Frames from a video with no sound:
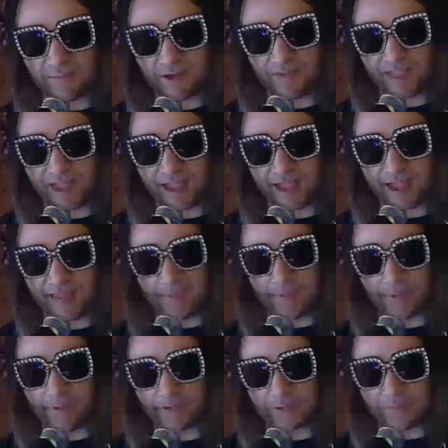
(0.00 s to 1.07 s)
that guy. Then we
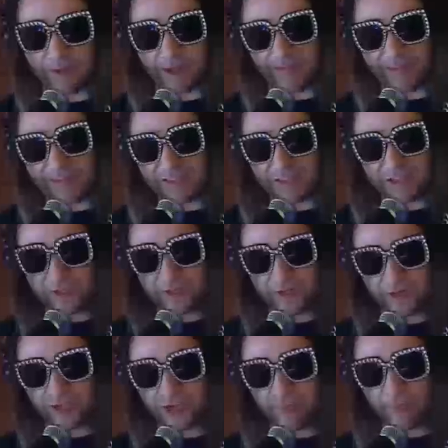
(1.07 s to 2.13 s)
want to spawn this dude and
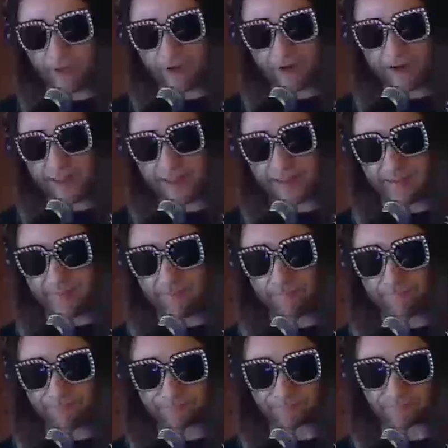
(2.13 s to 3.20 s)
jump underneath him.
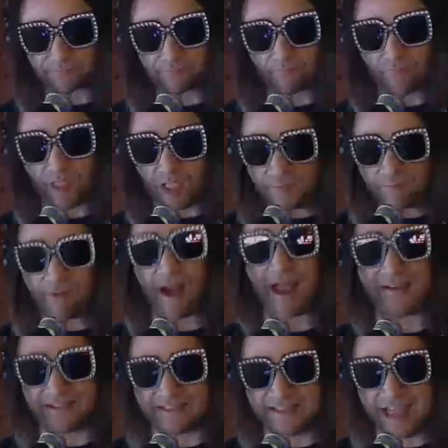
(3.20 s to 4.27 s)

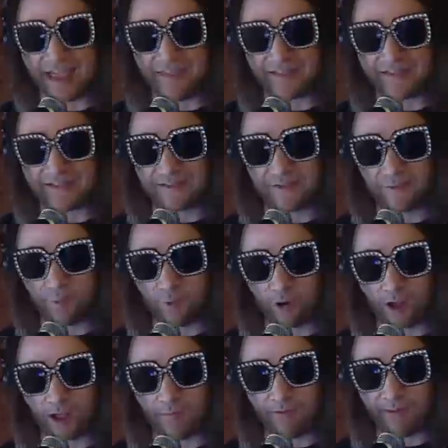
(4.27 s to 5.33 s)
Practice that. That's a little more
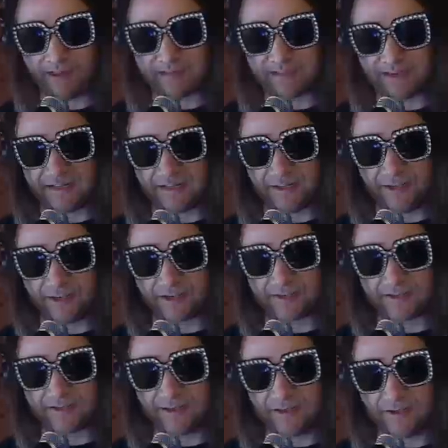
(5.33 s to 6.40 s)
complex than it
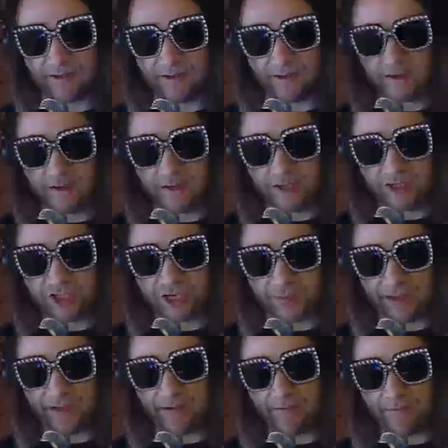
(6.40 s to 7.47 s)
looks.
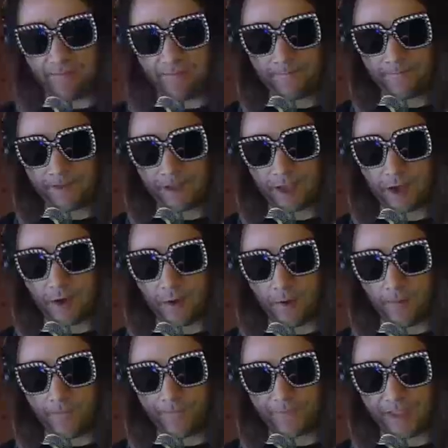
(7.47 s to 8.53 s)
Shimmy. Go.
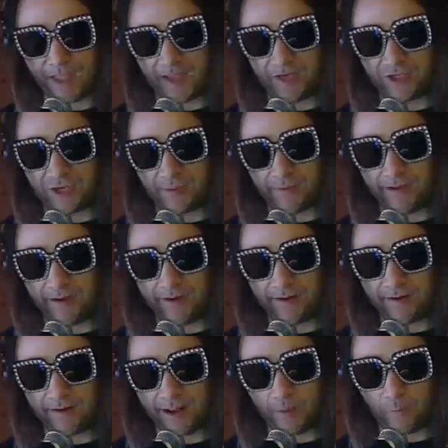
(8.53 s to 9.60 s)
And jump here.
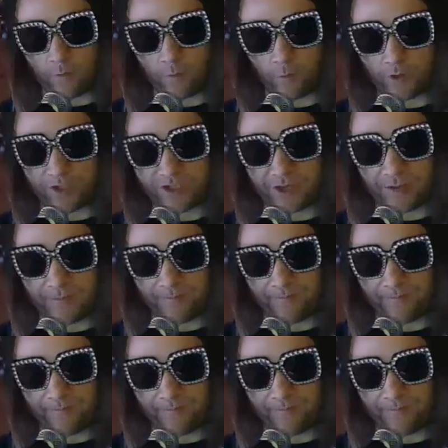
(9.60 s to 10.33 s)
And one more jump.